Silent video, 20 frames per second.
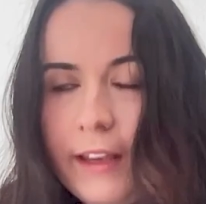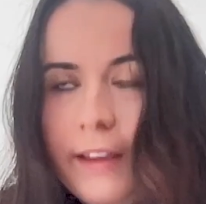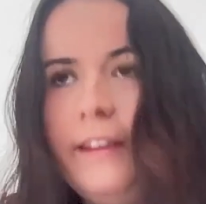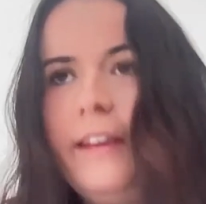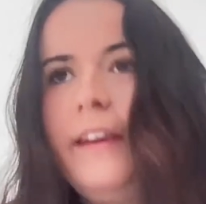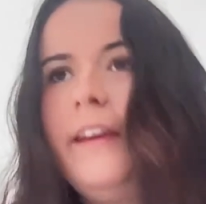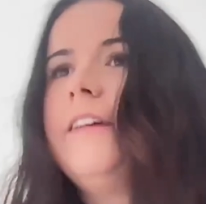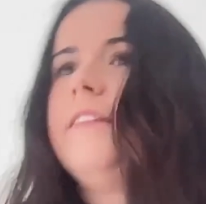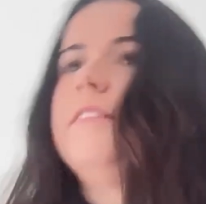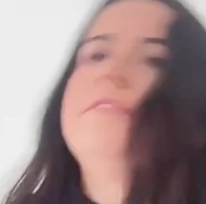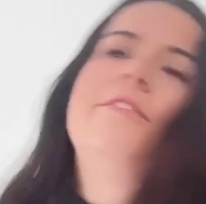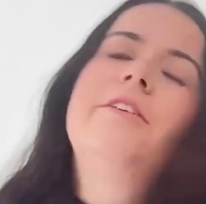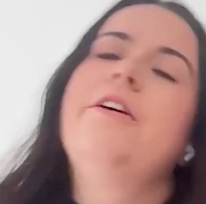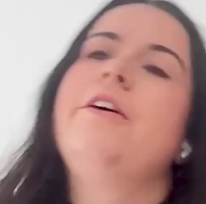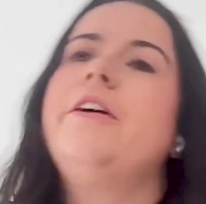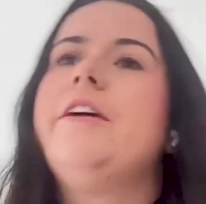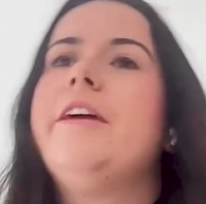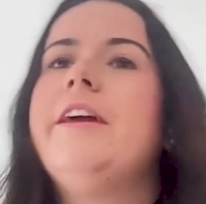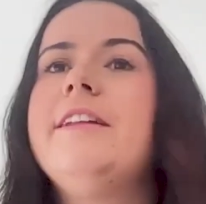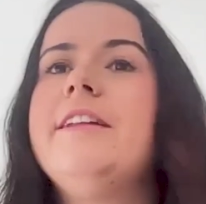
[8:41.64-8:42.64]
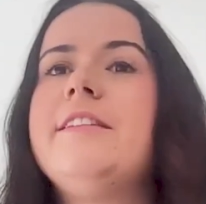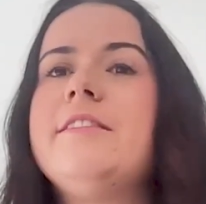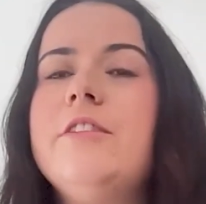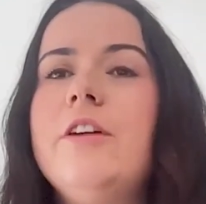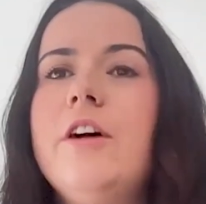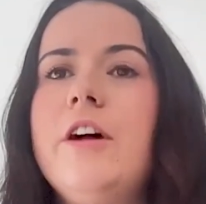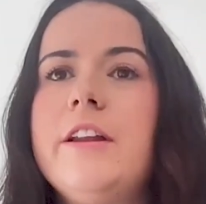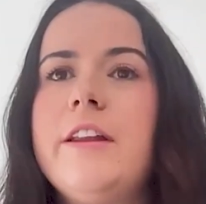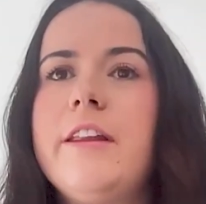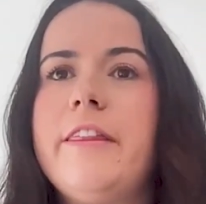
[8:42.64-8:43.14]
Yeah, so it's
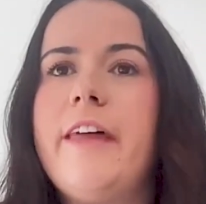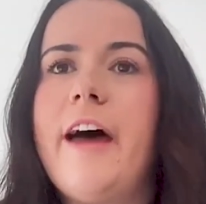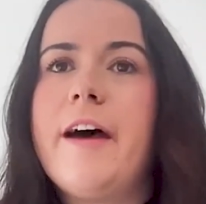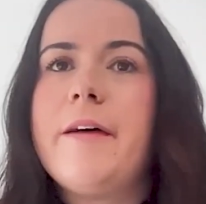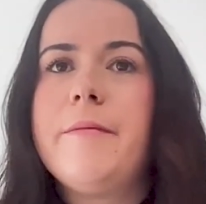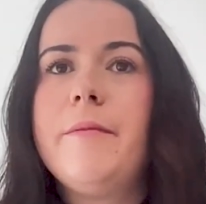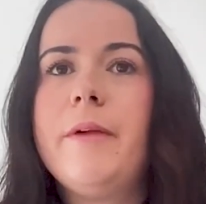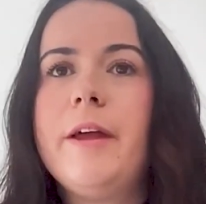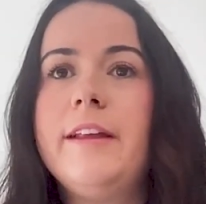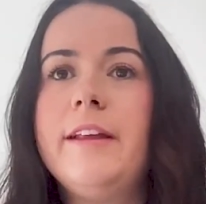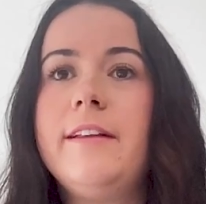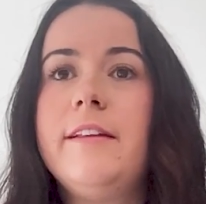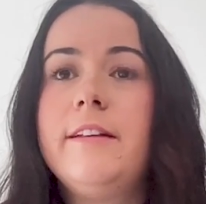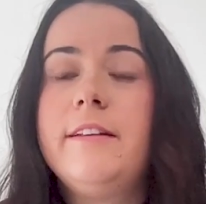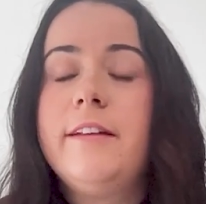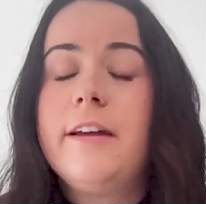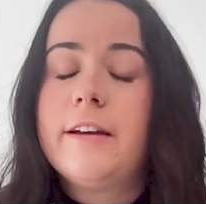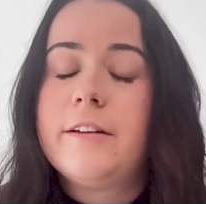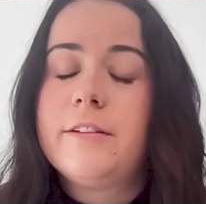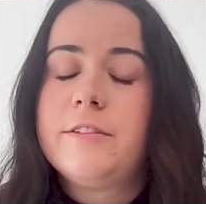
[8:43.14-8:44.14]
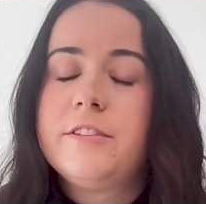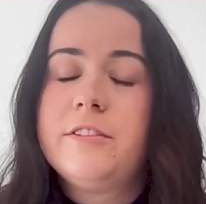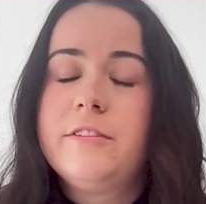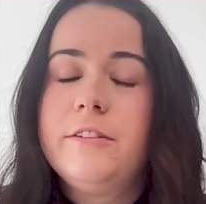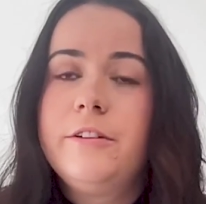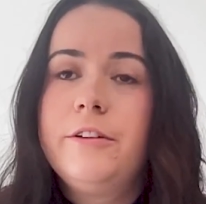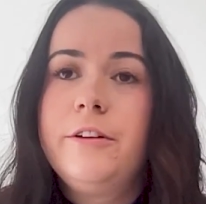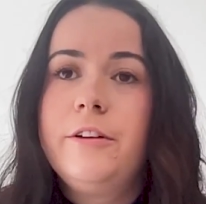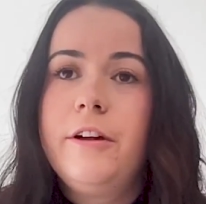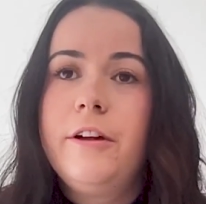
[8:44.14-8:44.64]
not that it does
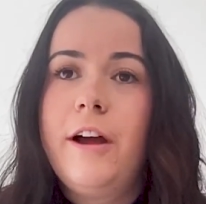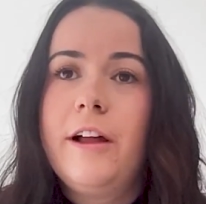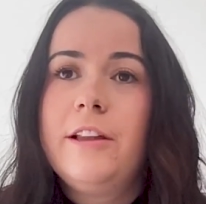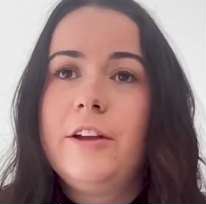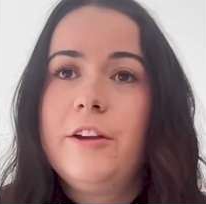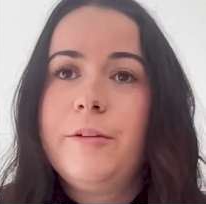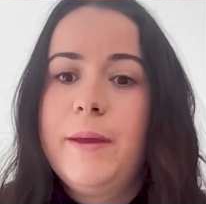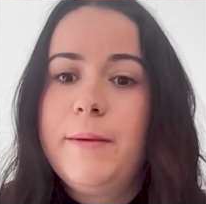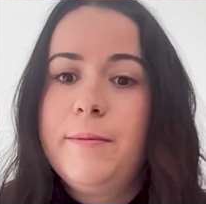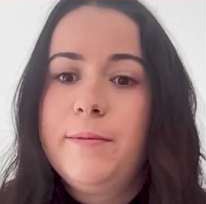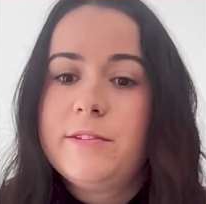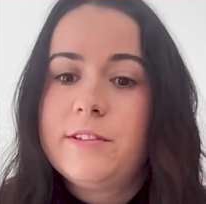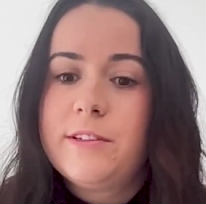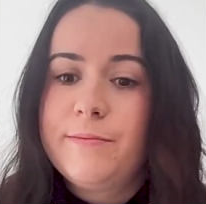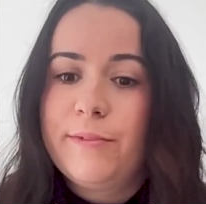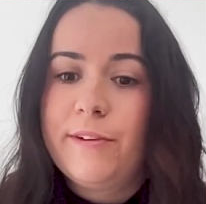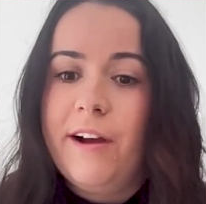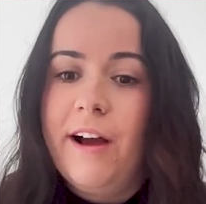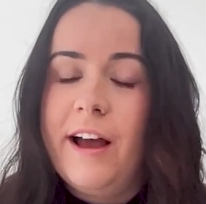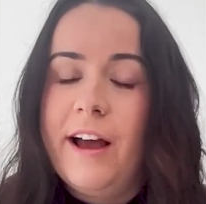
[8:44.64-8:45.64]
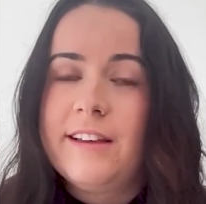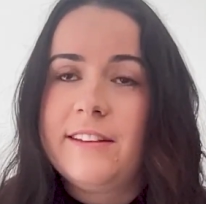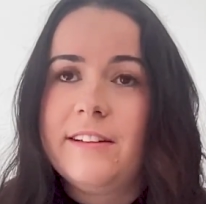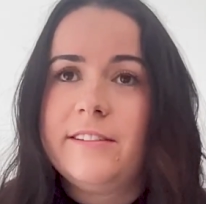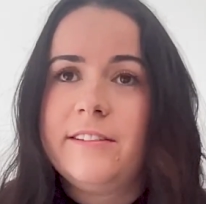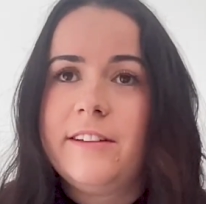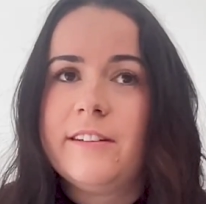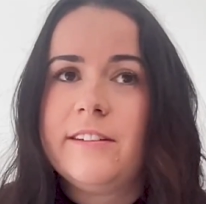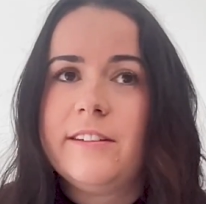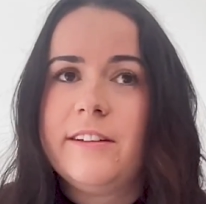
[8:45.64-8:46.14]
do a lot of people surprised it
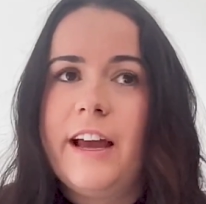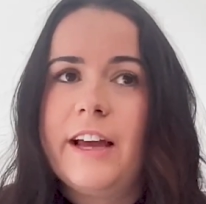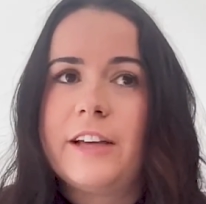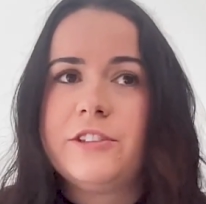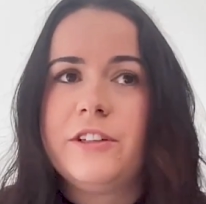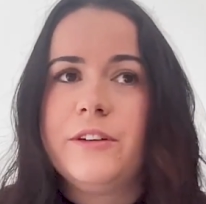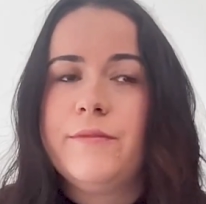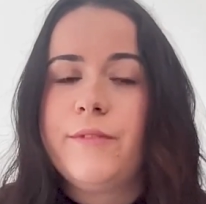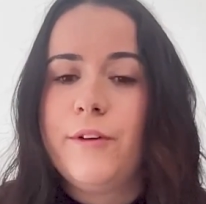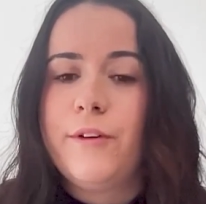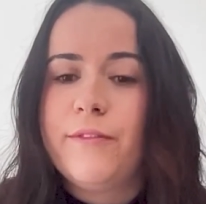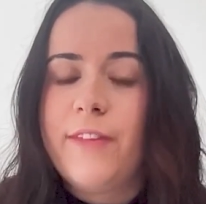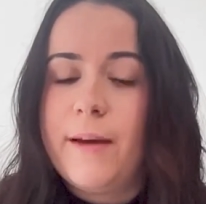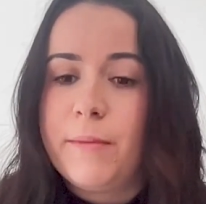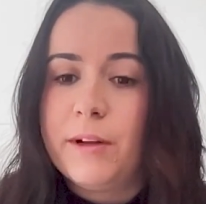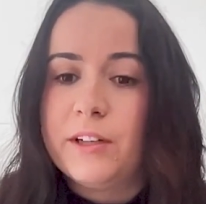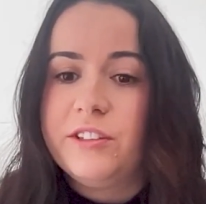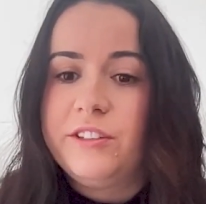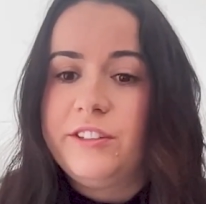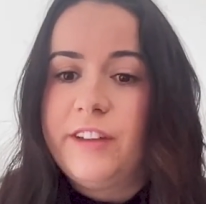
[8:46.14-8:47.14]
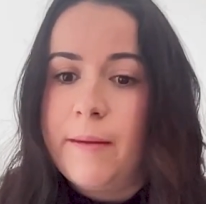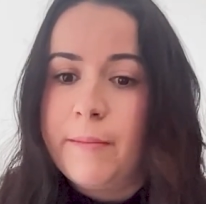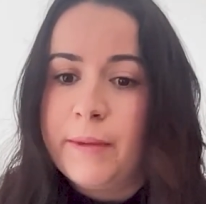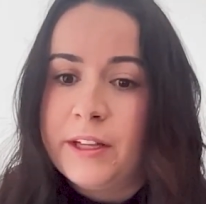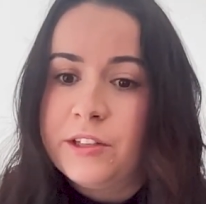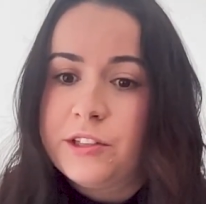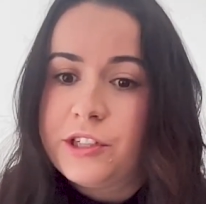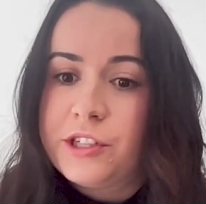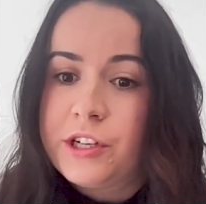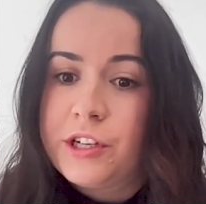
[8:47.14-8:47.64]
doesn't actually involve that much
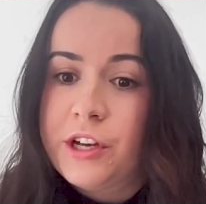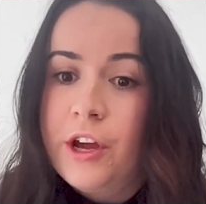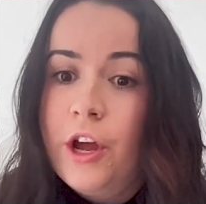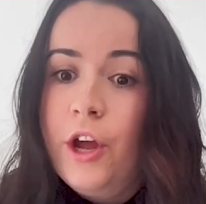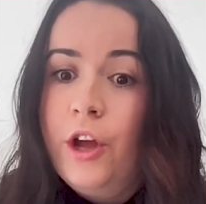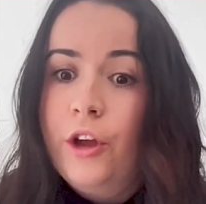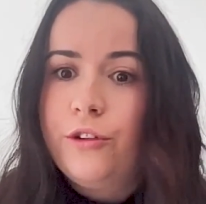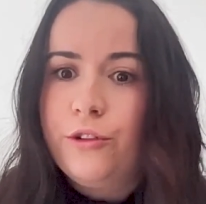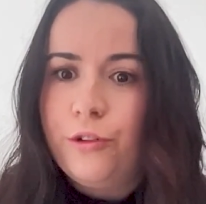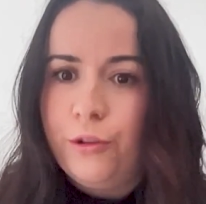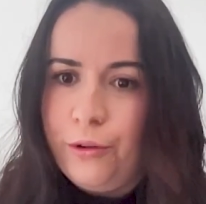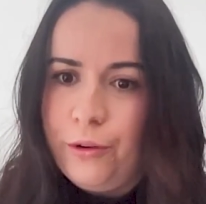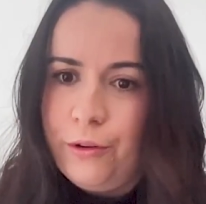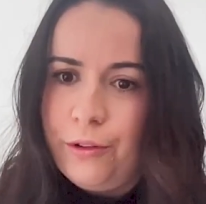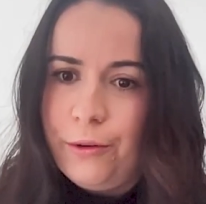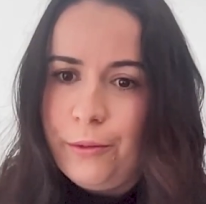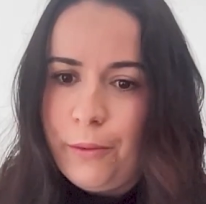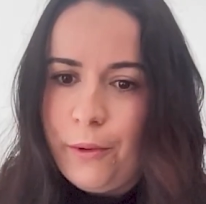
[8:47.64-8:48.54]
damage to the